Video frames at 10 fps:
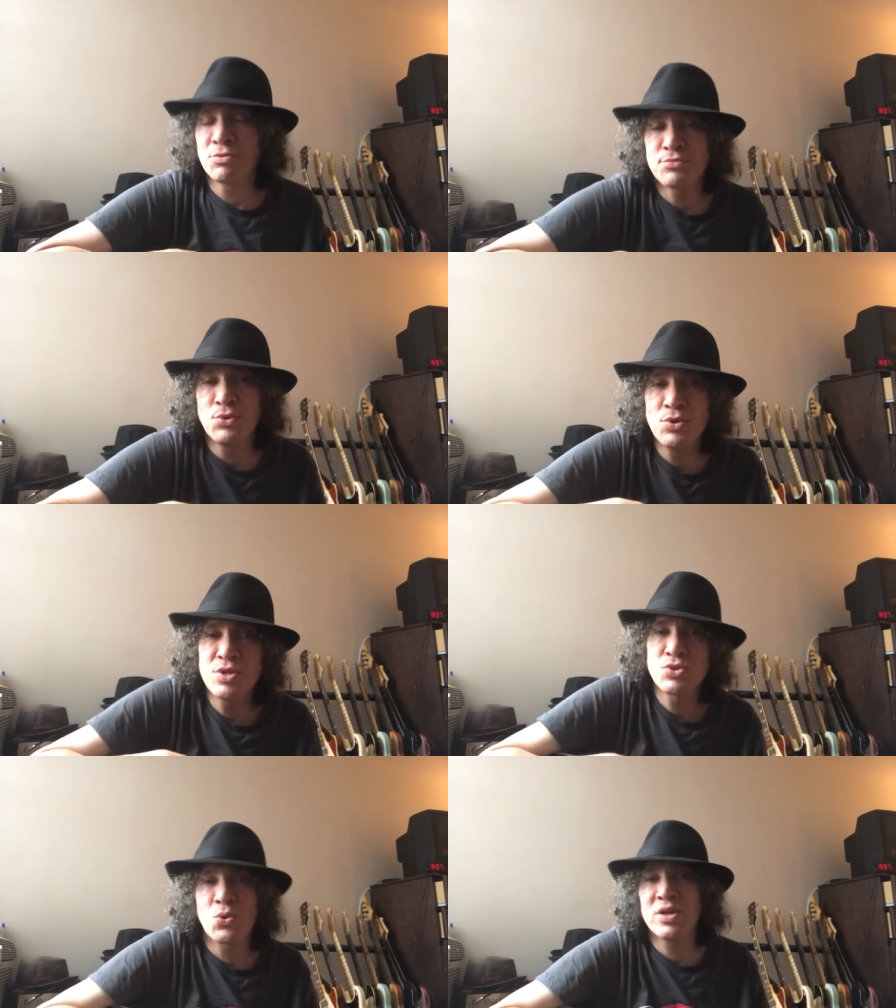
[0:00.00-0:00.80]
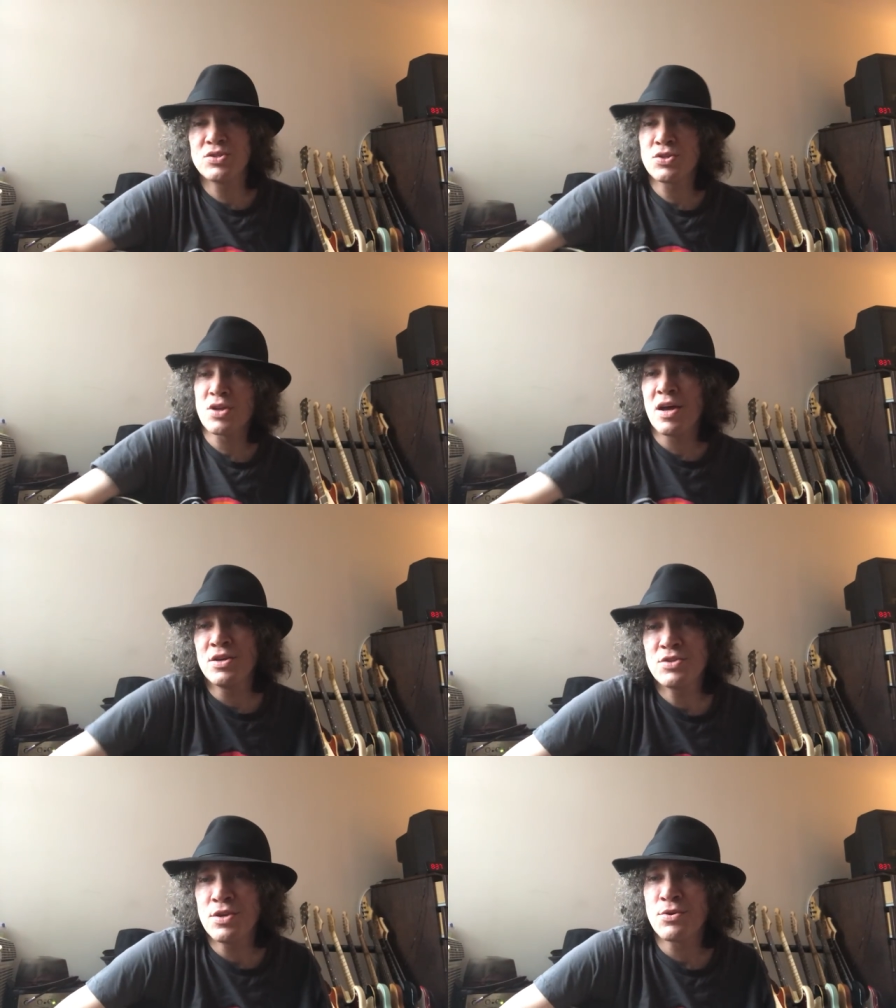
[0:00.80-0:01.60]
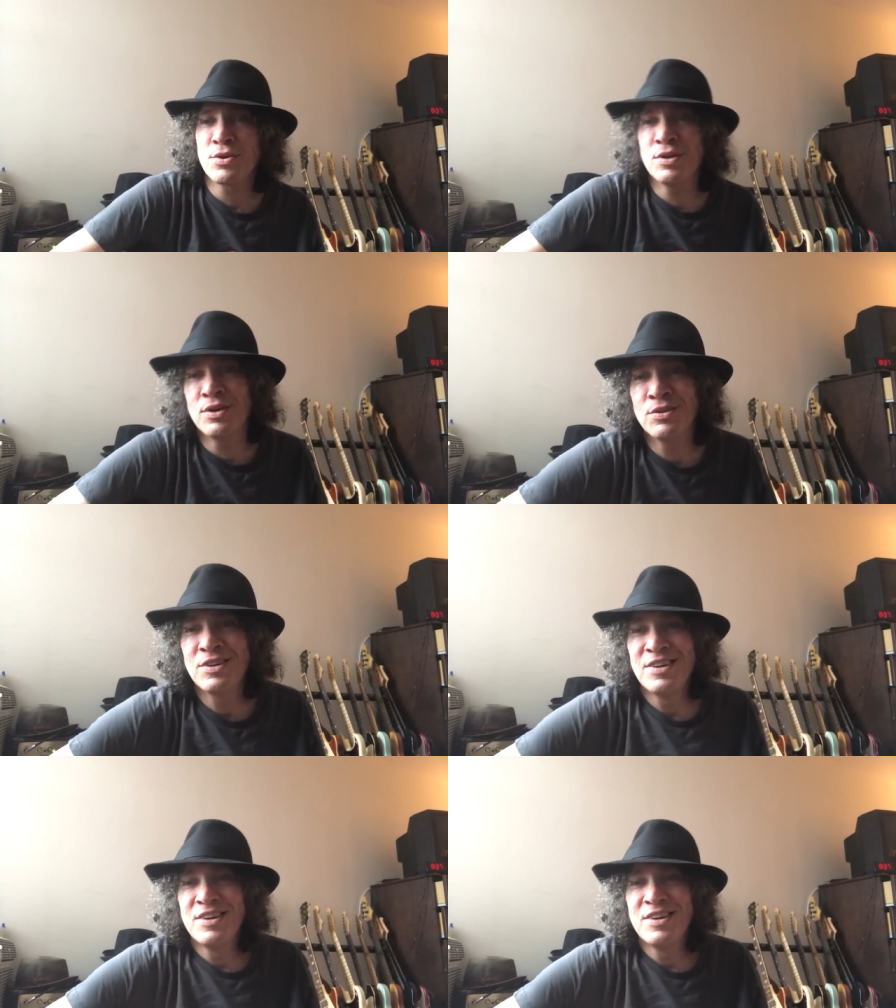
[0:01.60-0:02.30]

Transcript: Food is twice the size here, you know.